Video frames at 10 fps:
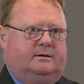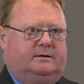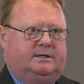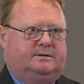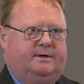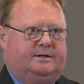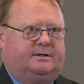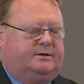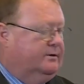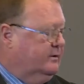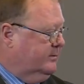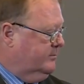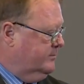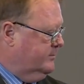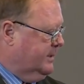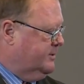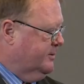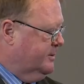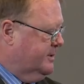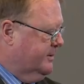these events occurred. That's
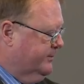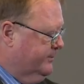true, isn't it?